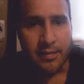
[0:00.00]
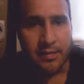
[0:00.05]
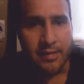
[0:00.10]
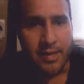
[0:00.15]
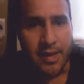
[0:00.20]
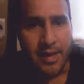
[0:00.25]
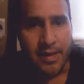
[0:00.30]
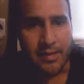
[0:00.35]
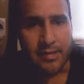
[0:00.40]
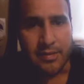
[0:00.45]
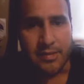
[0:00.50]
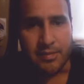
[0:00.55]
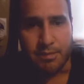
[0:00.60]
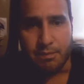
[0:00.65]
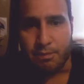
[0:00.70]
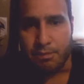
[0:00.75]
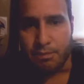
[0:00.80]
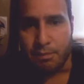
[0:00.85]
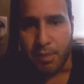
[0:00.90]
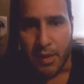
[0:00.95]
That's
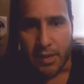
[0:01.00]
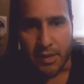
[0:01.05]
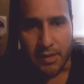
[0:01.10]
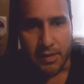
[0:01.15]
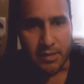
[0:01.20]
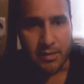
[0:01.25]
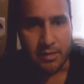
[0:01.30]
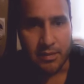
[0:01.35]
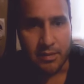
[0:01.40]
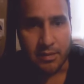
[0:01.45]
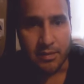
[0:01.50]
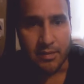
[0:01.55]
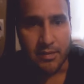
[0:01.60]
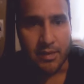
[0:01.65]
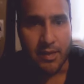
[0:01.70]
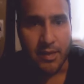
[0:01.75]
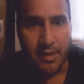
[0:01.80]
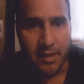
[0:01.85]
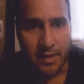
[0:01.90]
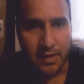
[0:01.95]
bugging the
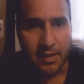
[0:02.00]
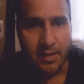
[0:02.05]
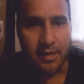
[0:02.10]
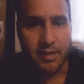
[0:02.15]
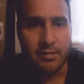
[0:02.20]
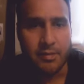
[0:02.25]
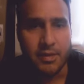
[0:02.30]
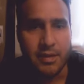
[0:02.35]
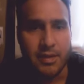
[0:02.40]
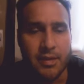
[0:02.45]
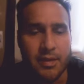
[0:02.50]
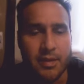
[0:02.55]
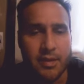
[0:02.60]
heck out of me.